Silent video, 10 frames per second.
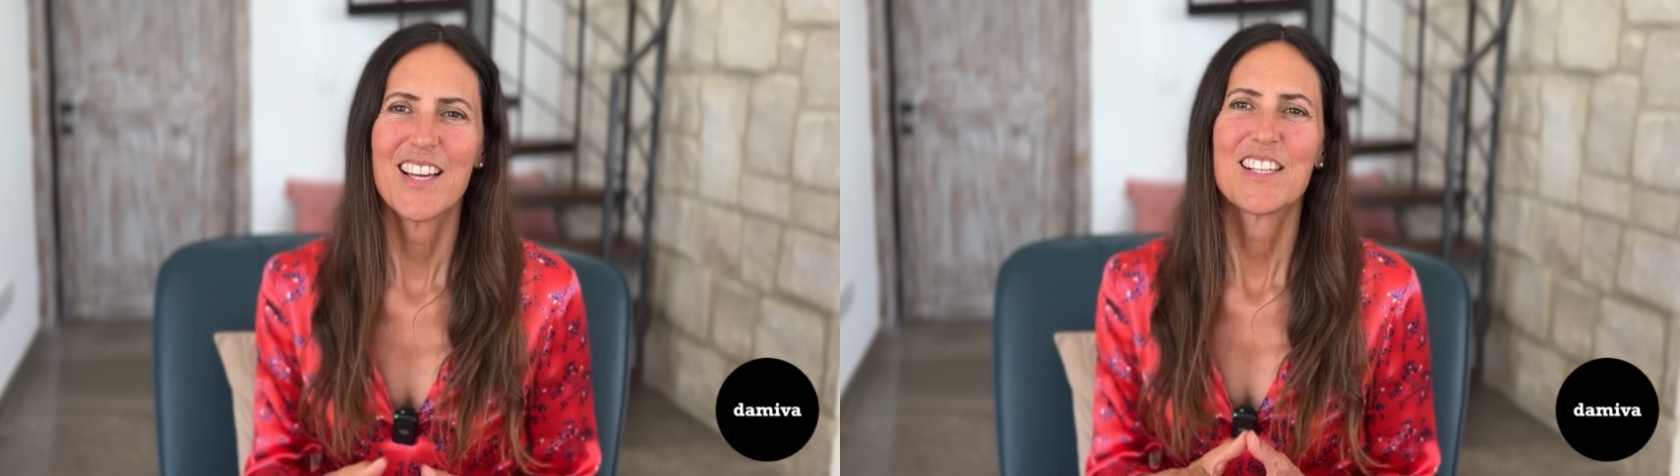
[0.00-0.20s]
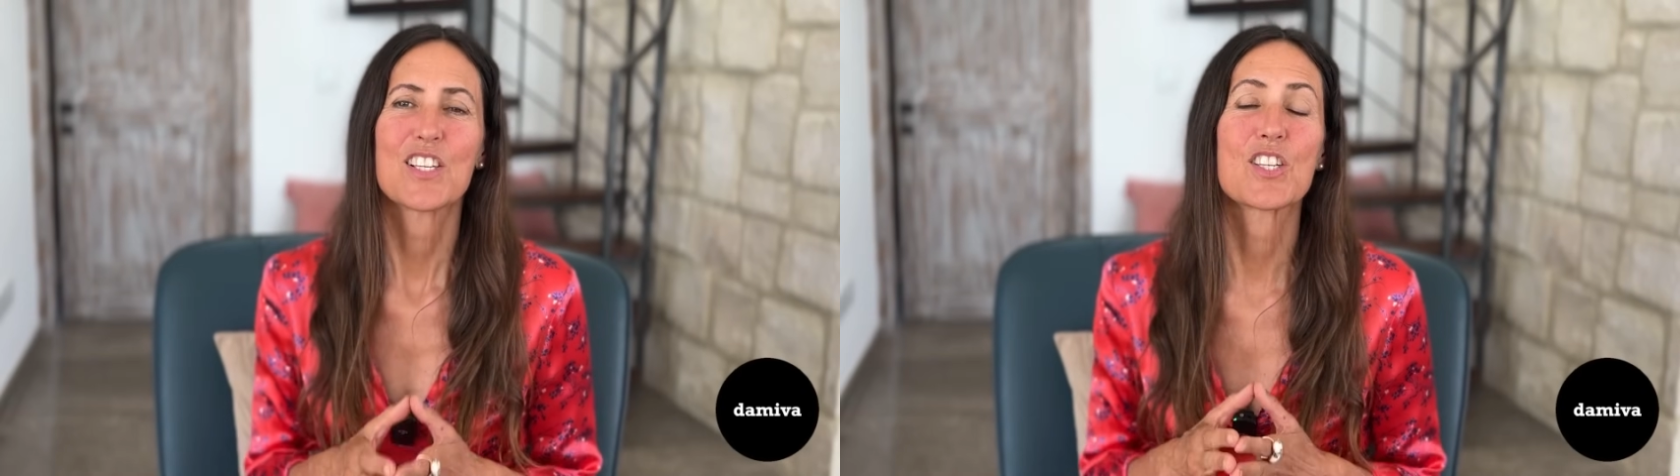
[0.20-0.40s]

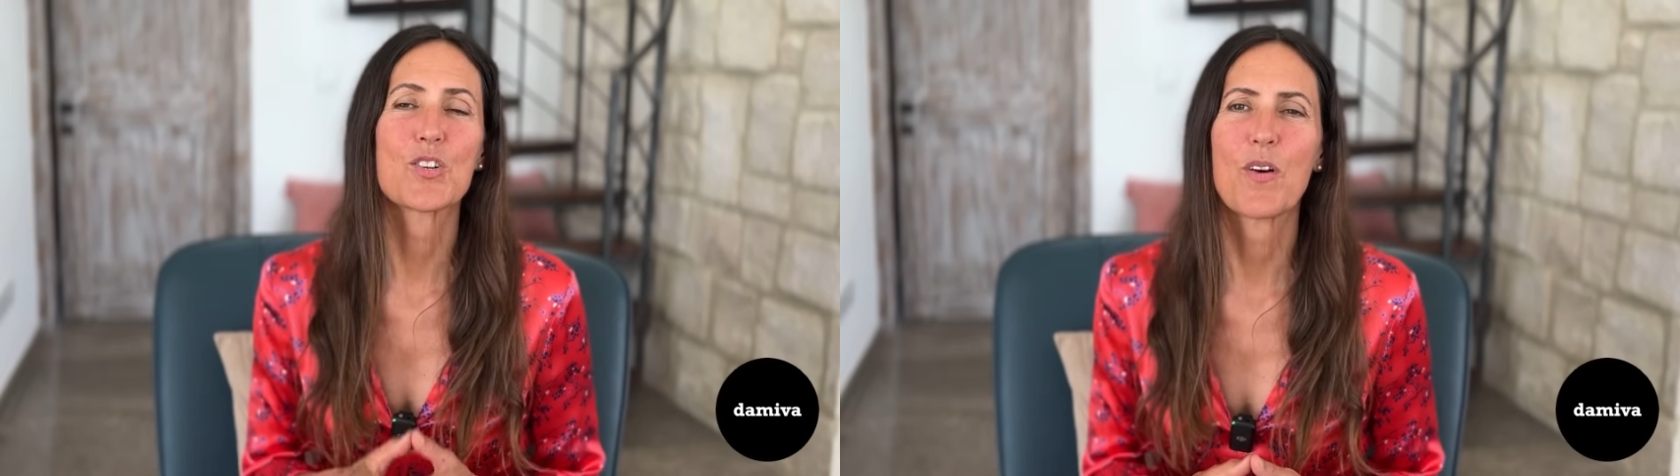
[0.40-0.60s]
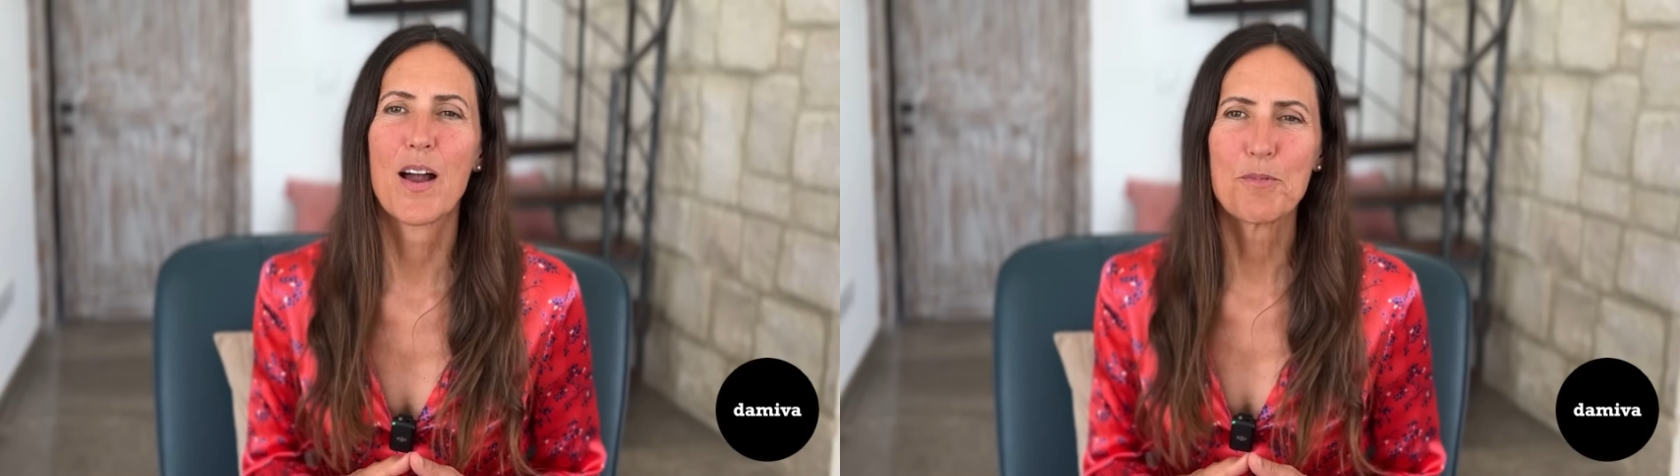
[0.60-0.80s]

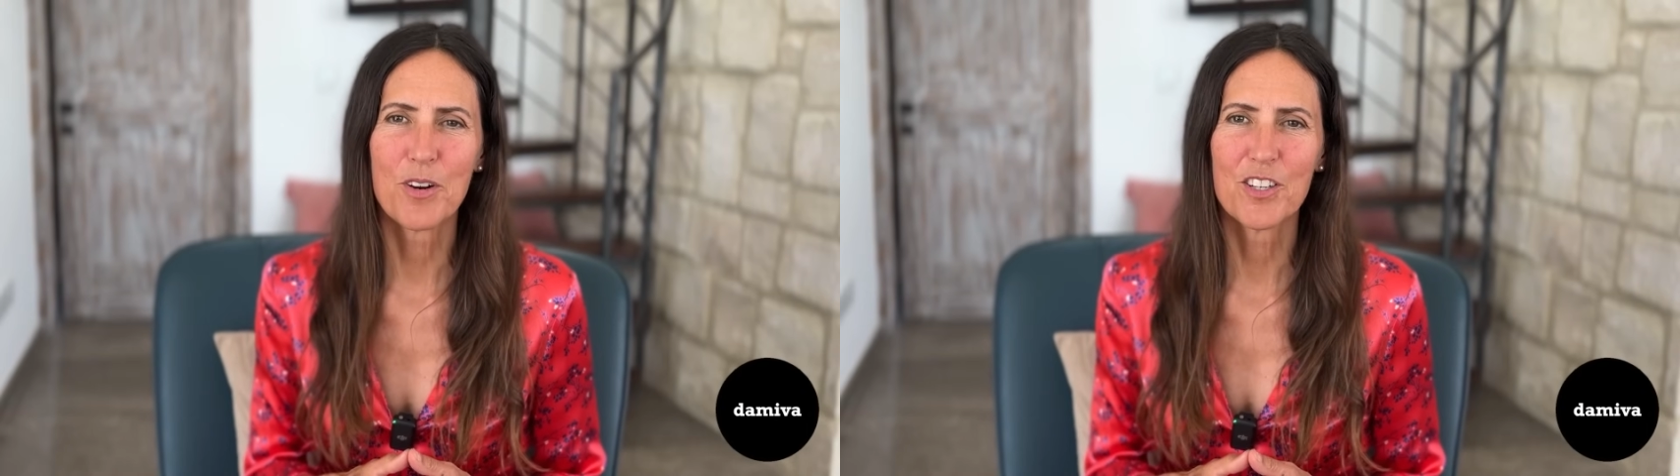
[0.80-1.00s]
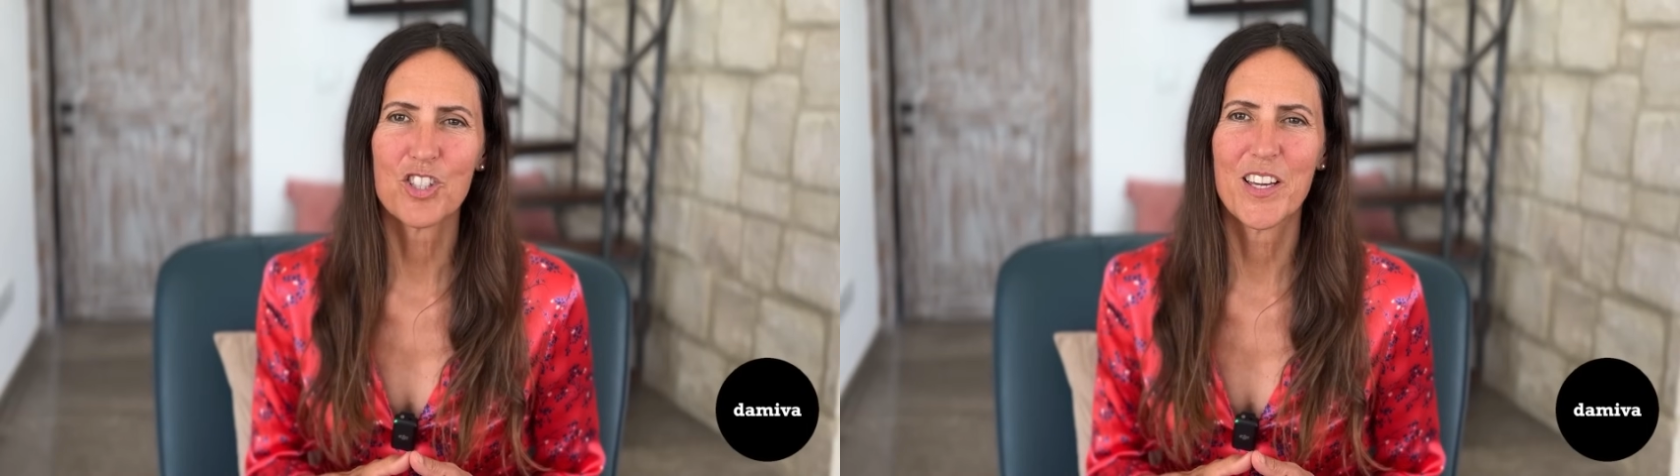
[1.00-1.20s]
subscribe to
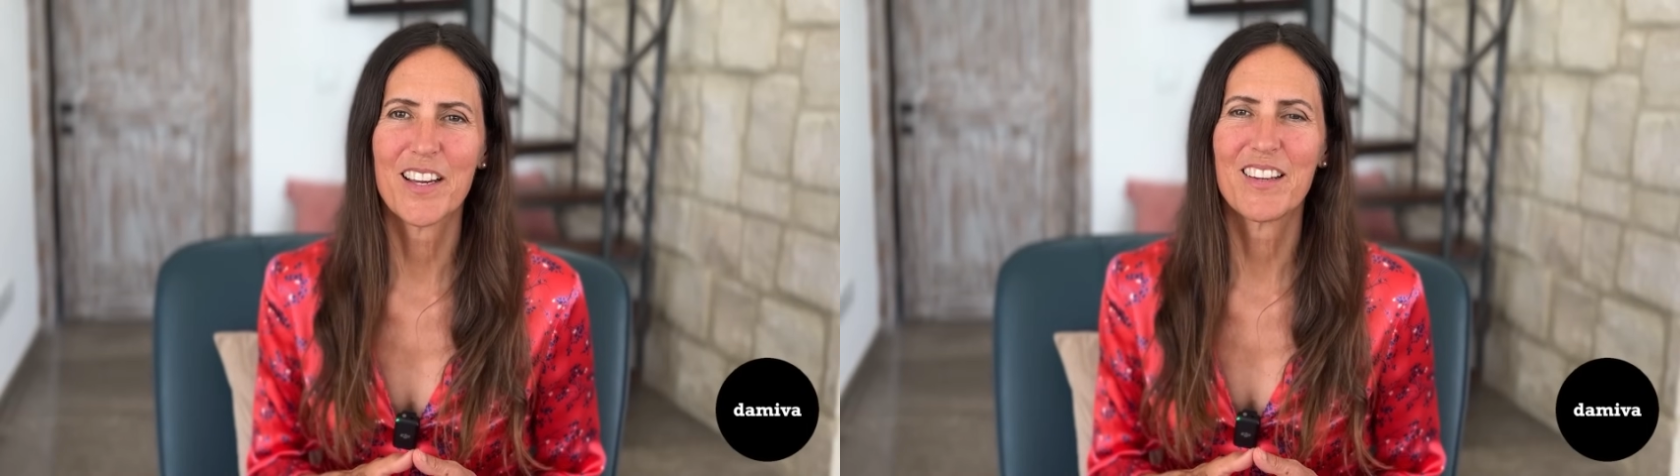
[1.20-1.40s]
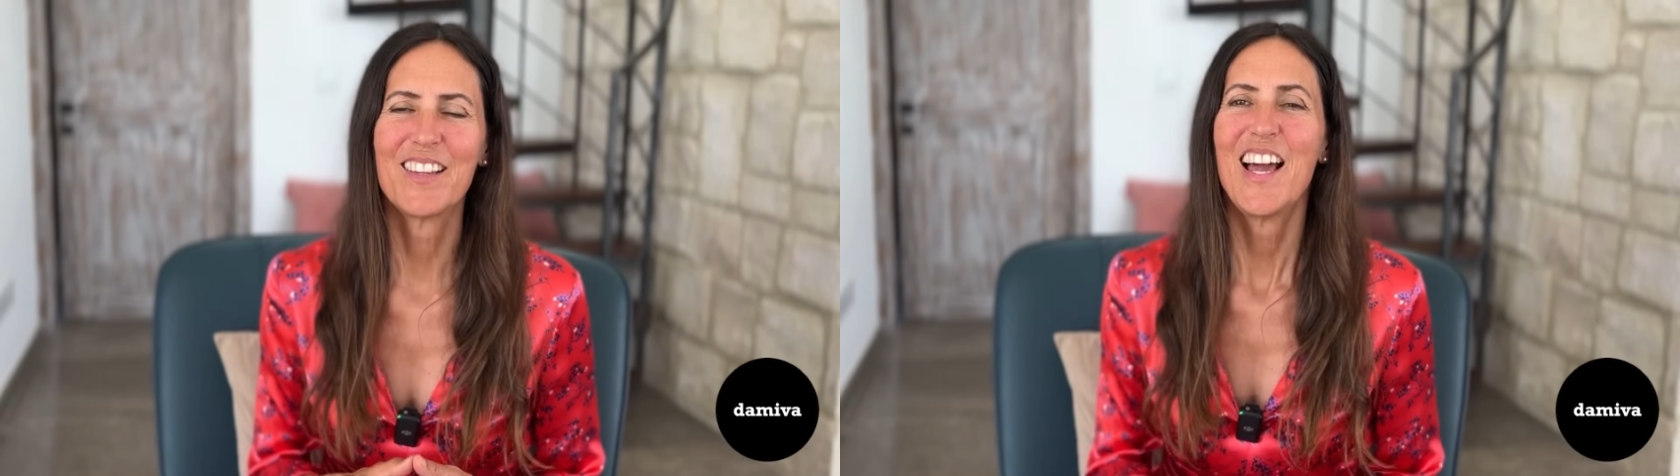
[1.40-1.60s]
our
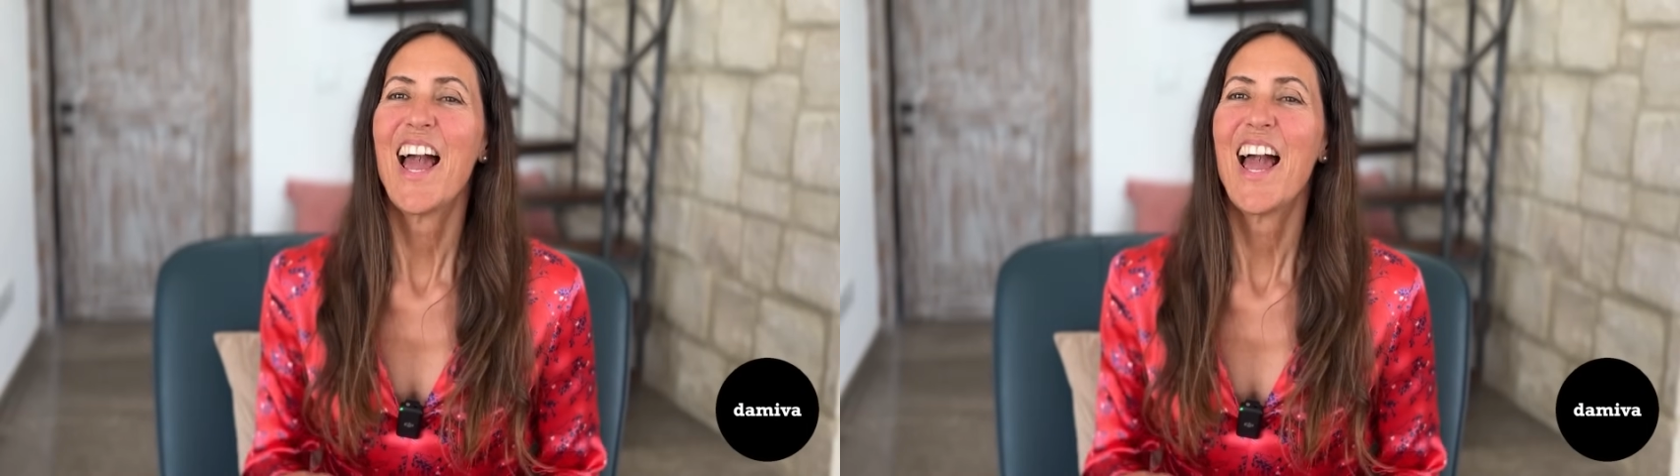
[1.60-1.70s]
channel,